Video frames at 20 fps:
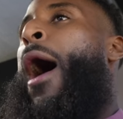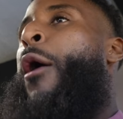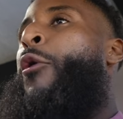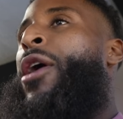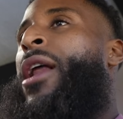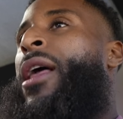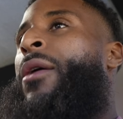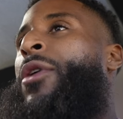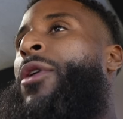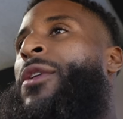
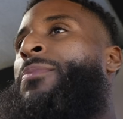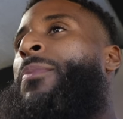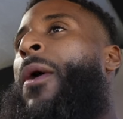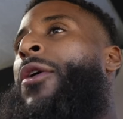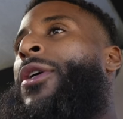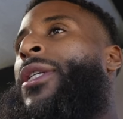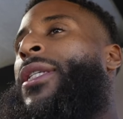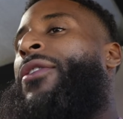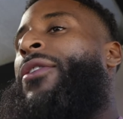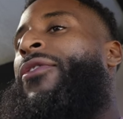really was
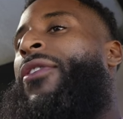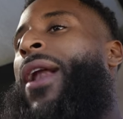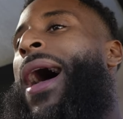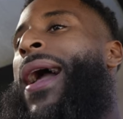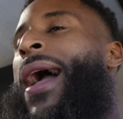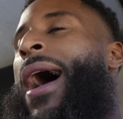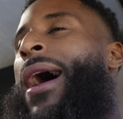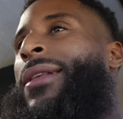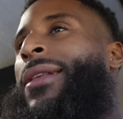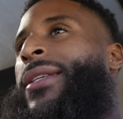supposed to
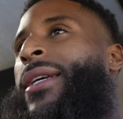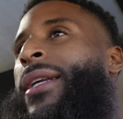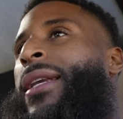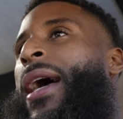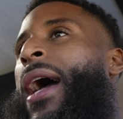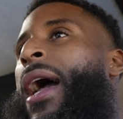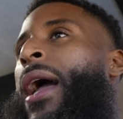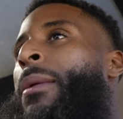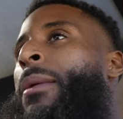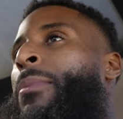fly out
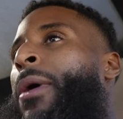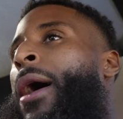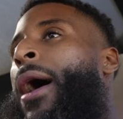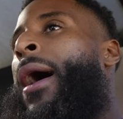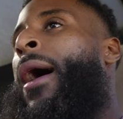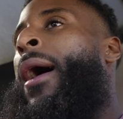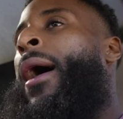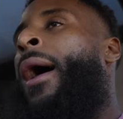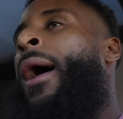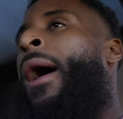today,
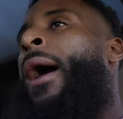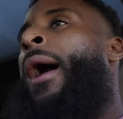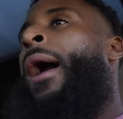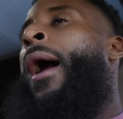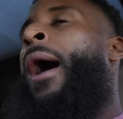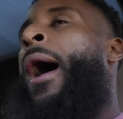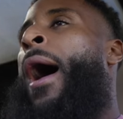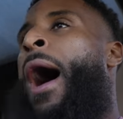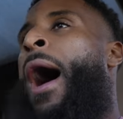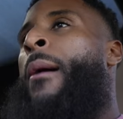but
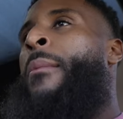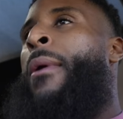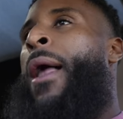I'm